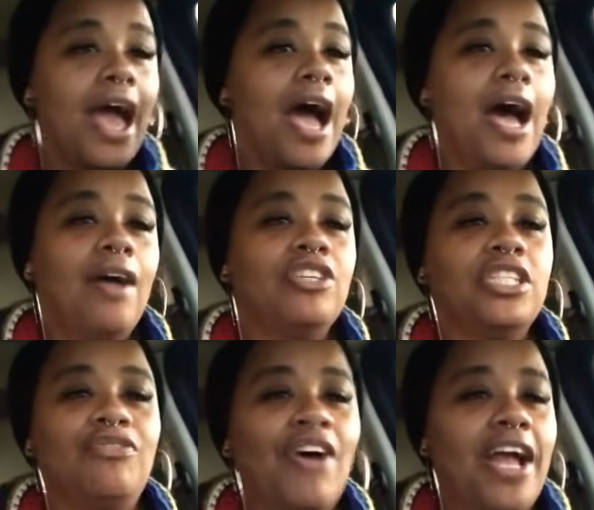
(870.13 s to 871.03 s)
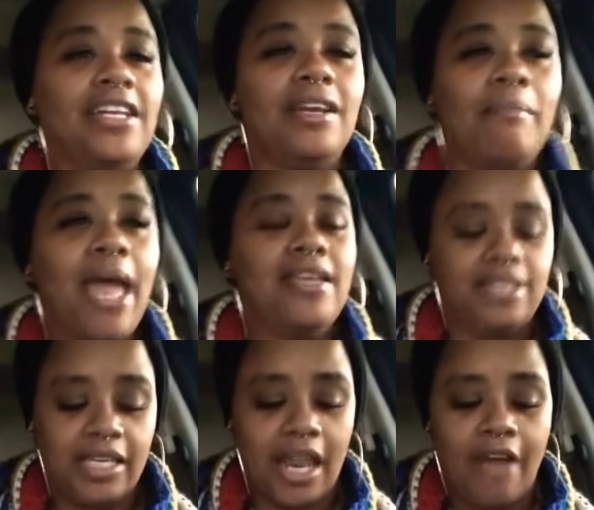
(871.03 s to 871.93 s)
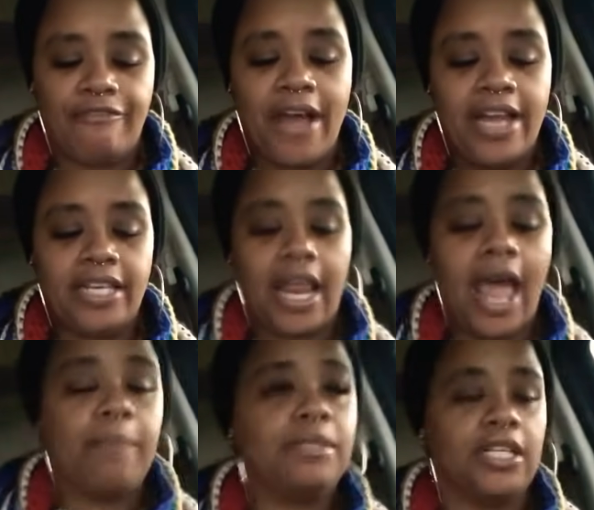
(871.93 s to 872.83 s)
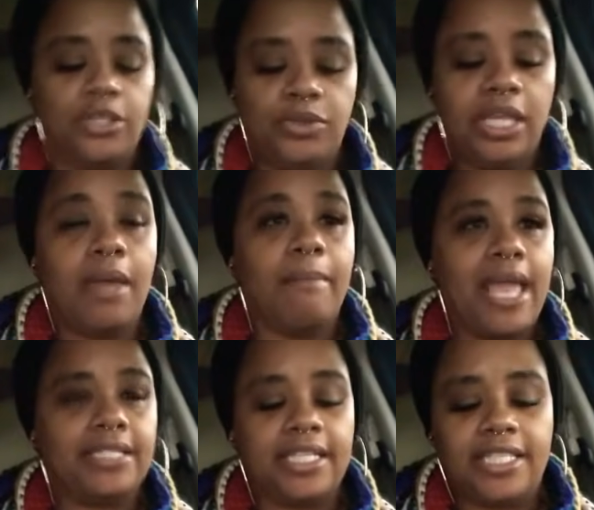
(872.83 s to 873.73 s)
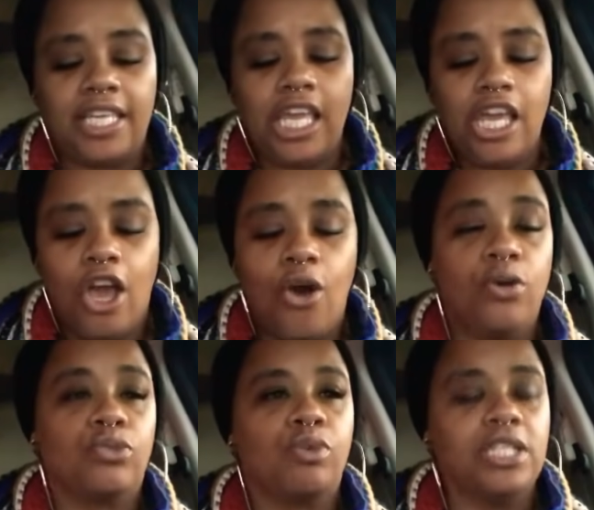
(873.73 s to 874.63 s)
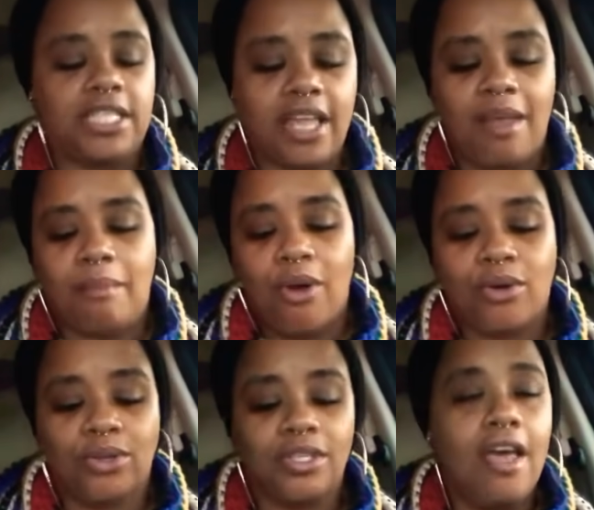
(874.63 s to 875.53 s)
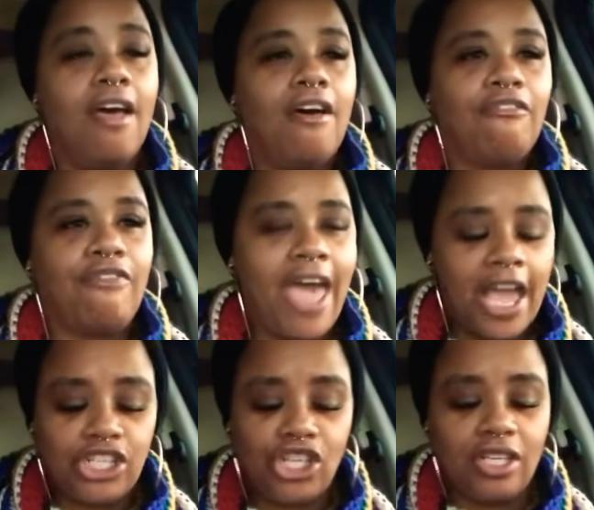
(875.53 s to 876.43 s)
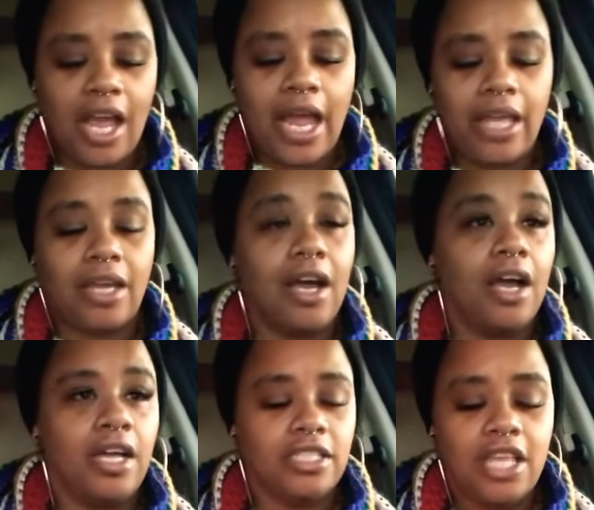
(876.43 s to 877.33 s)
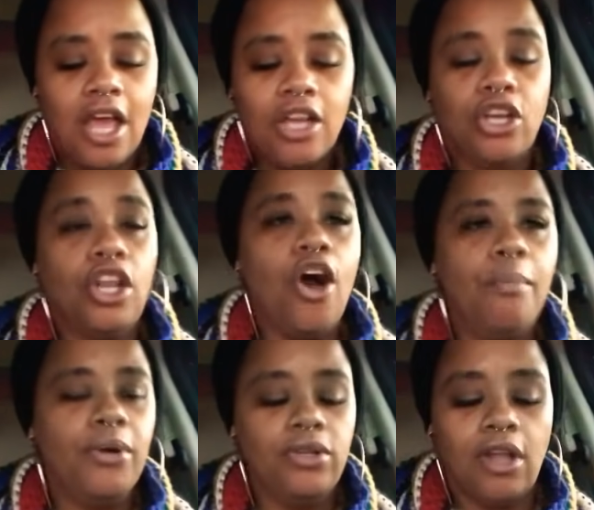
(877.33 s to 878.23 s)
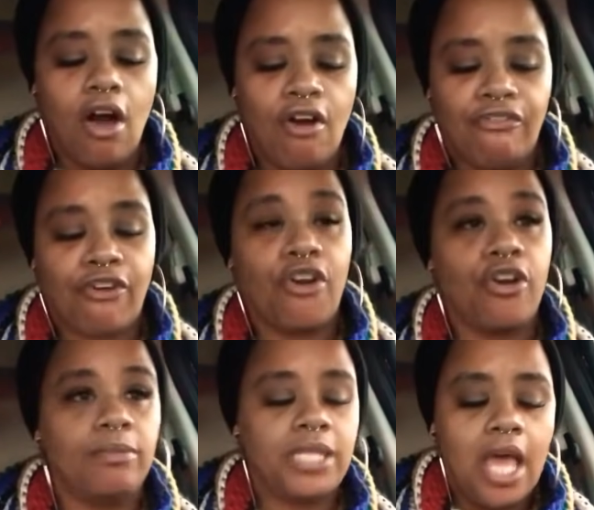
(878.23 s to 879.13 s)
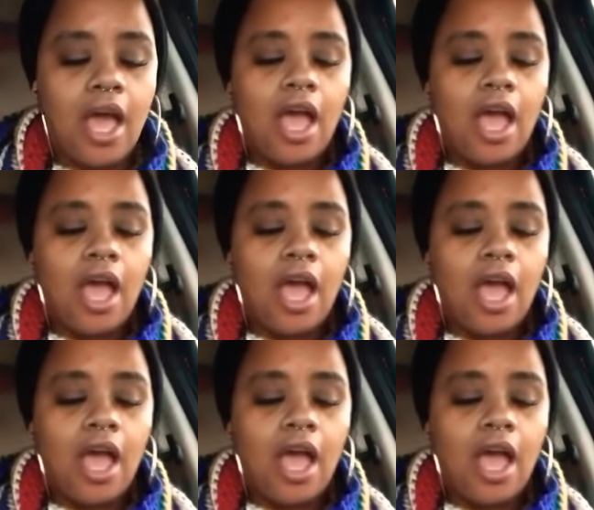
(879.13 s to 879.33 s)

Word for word: I just find it amazing. I find it absolutely amazing. CEOs, real estate moguls, fashion icons, global law firms,